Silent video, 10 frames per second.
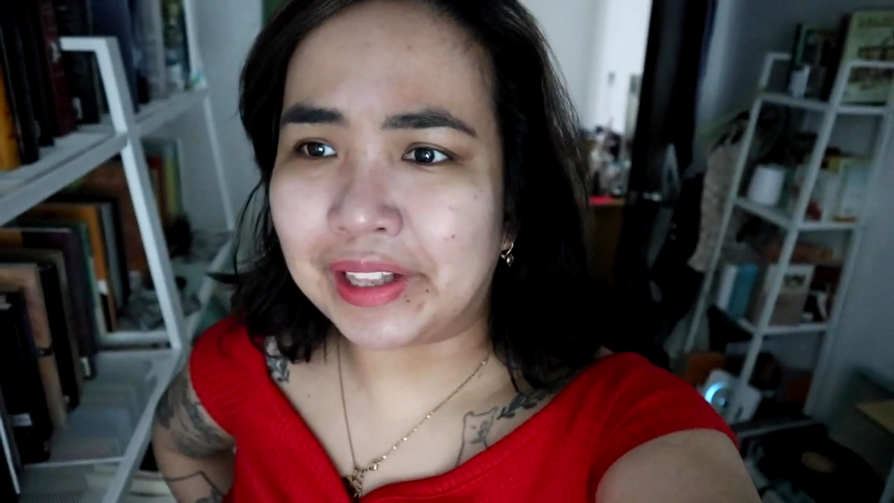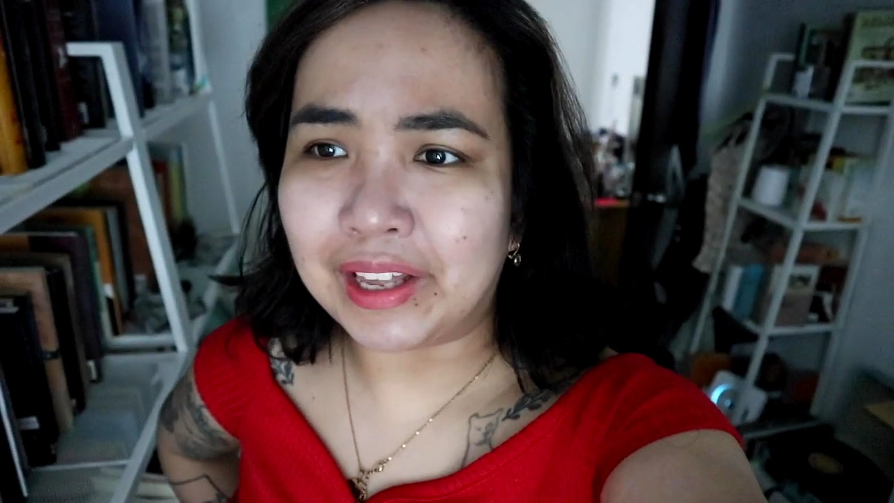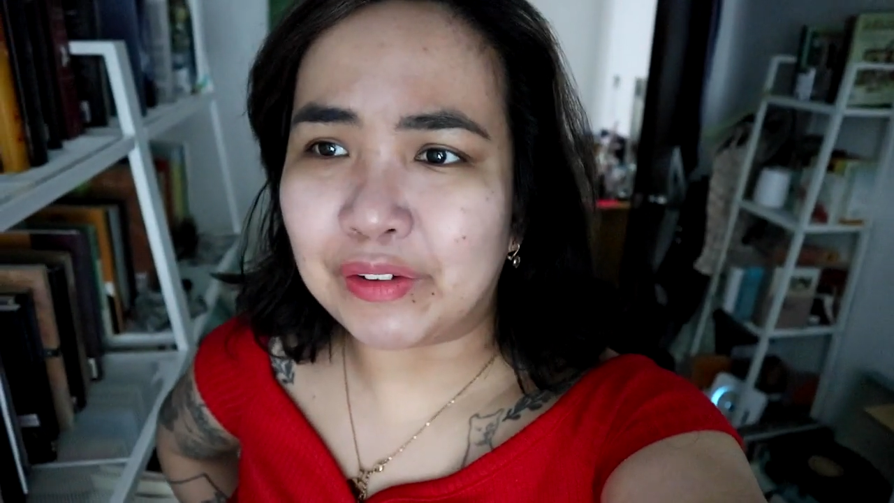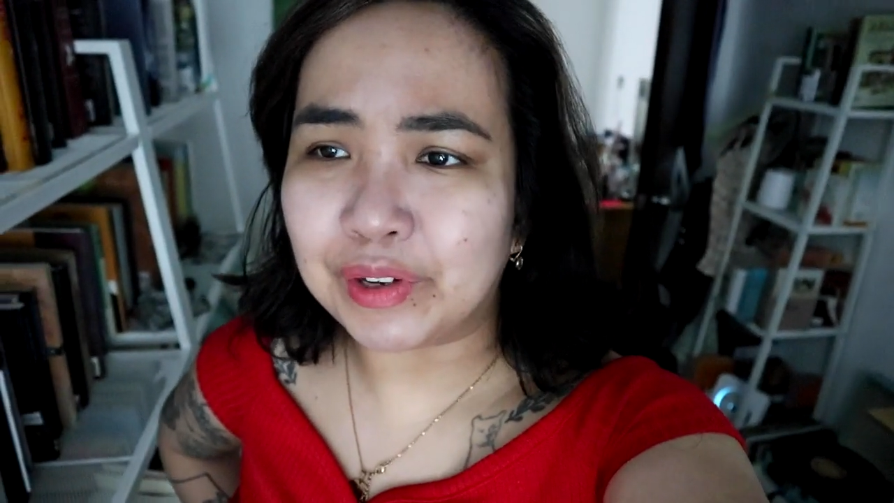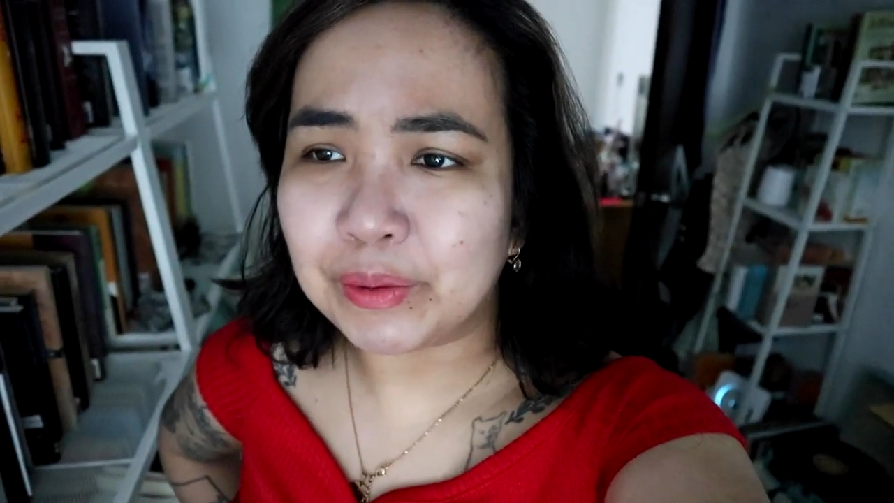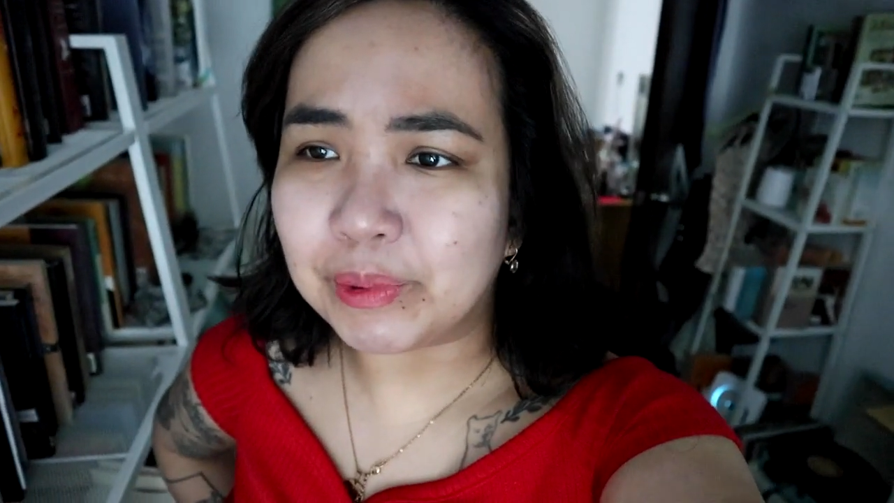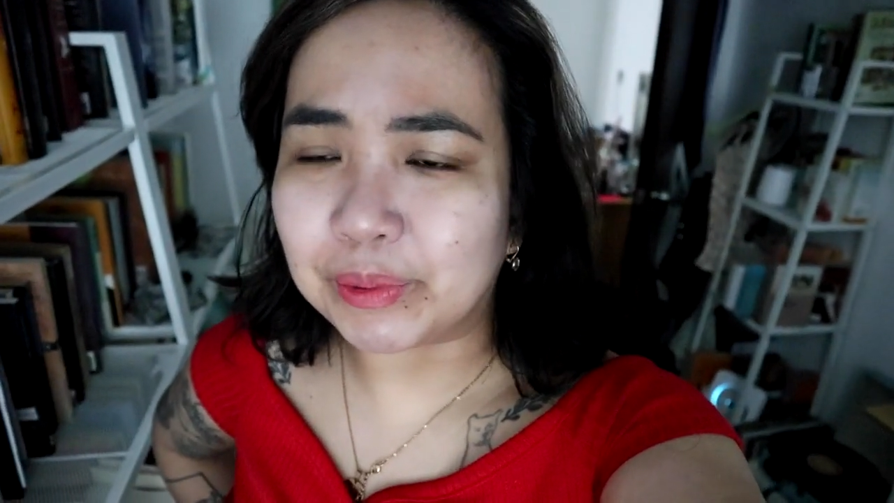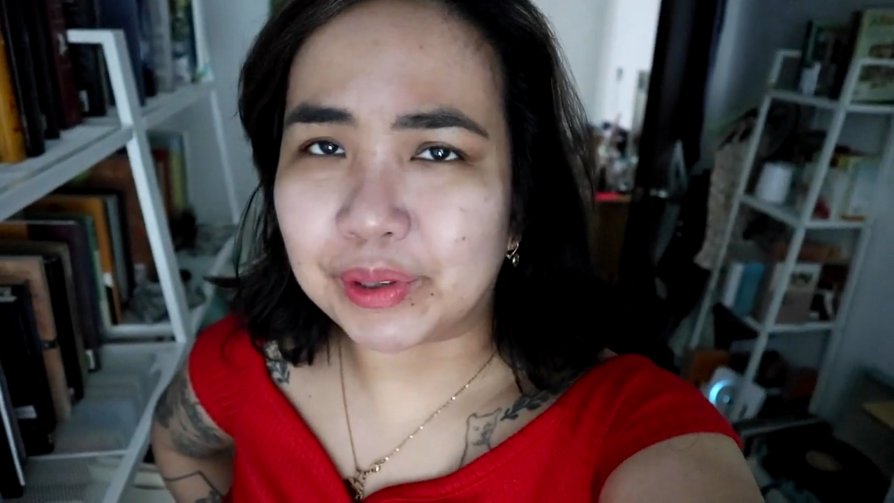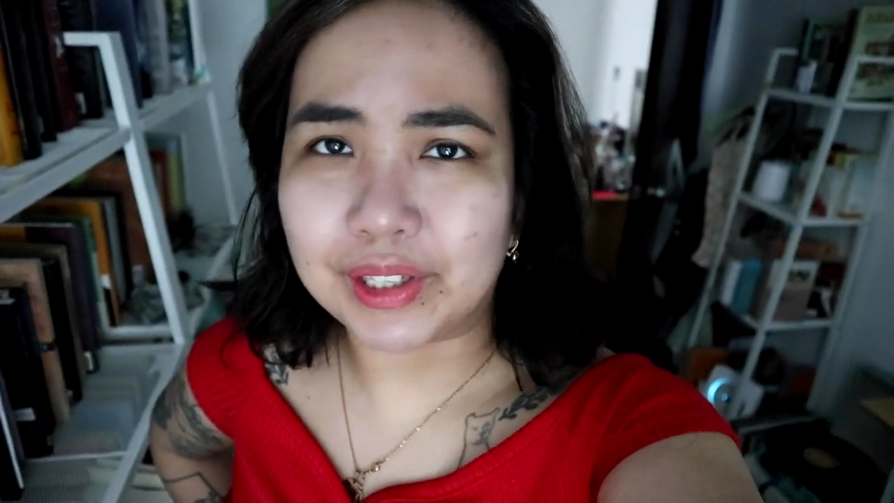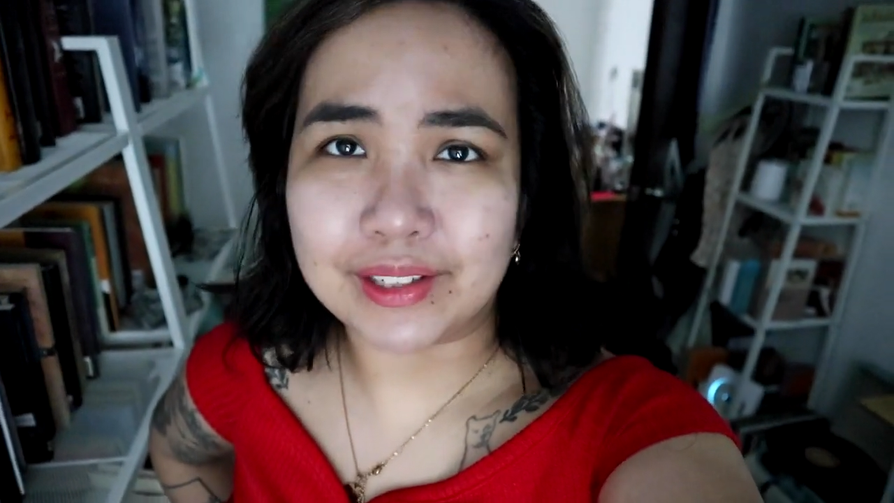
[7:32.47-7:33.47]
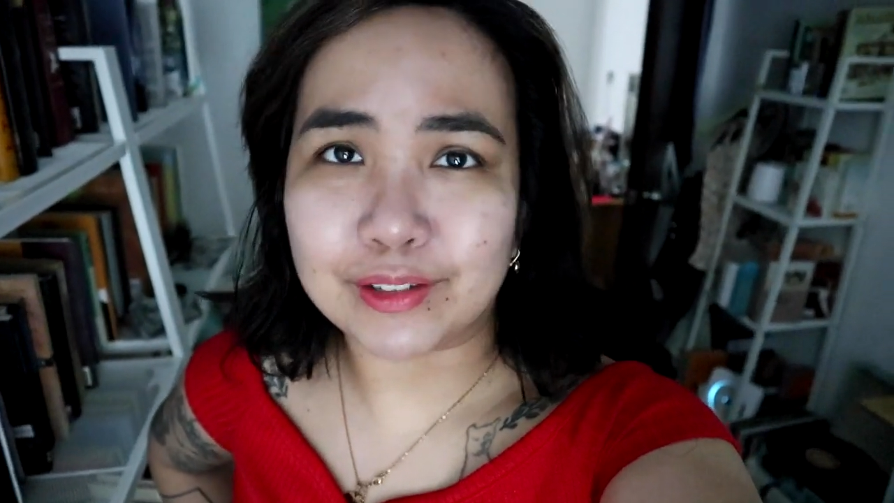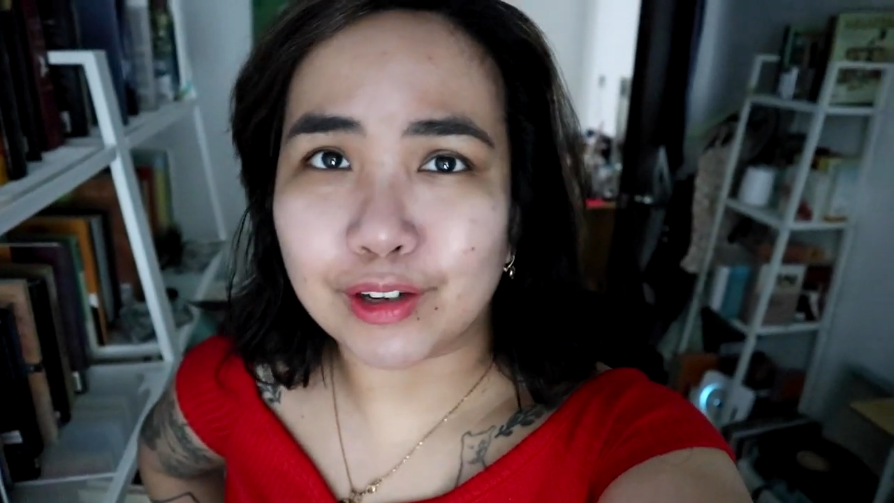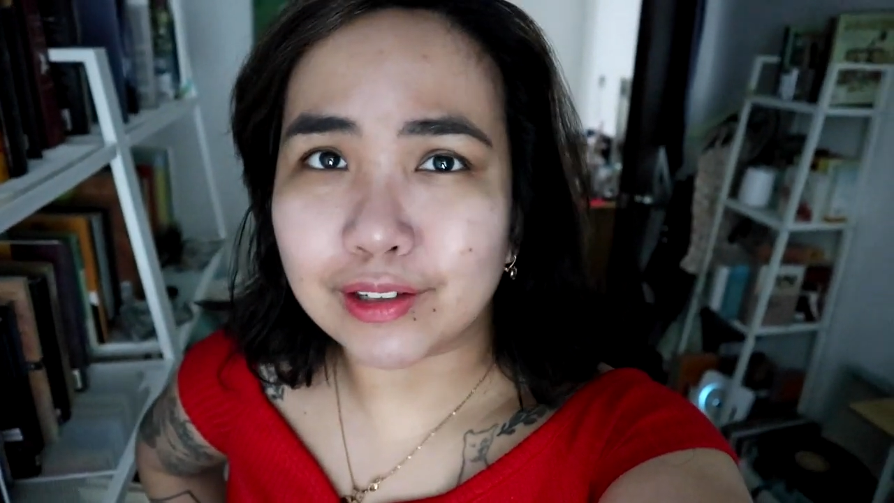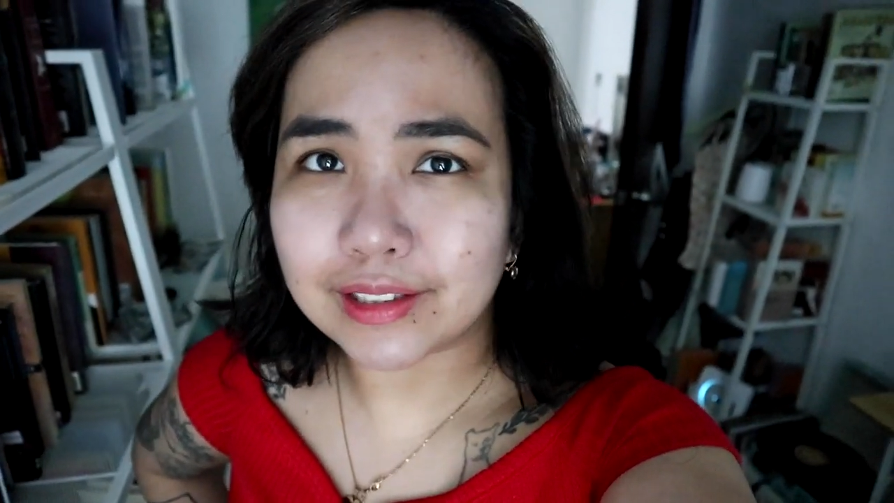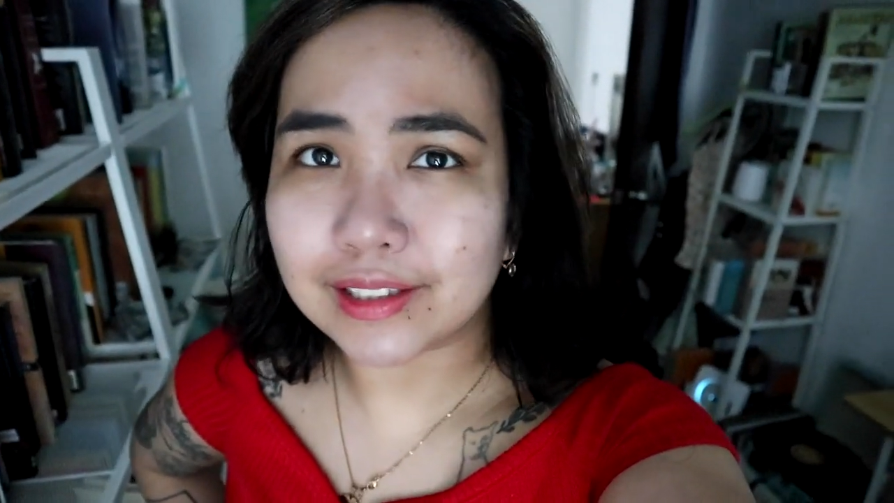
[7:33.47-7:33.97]
11 we were
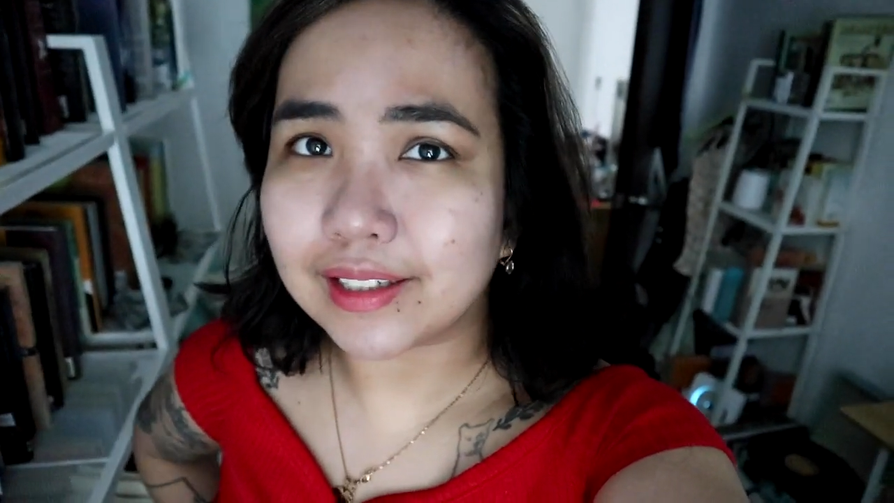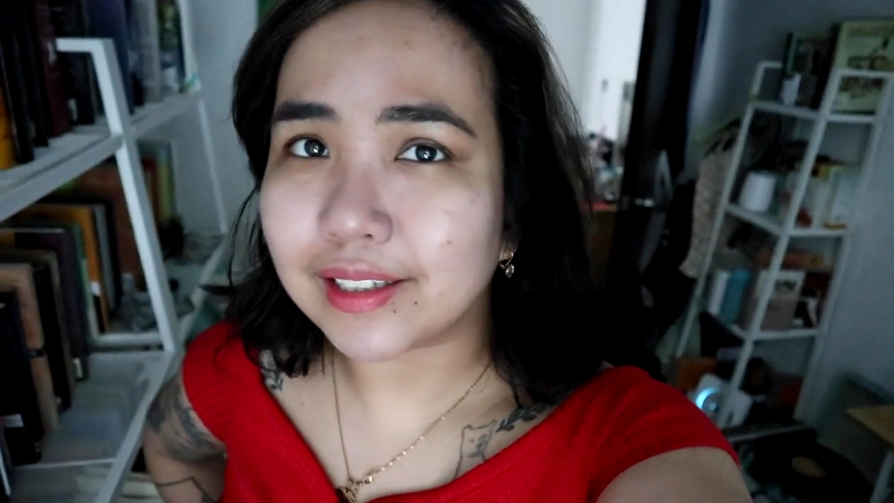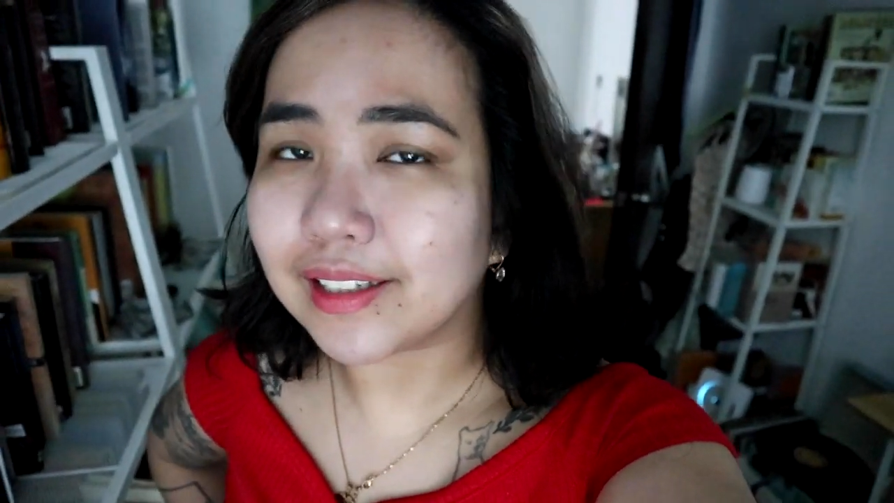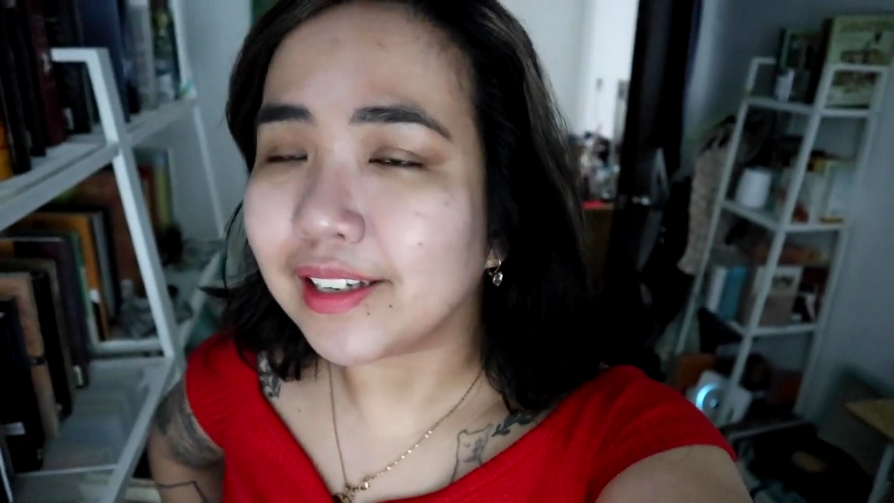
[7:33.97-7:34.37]
exhausted.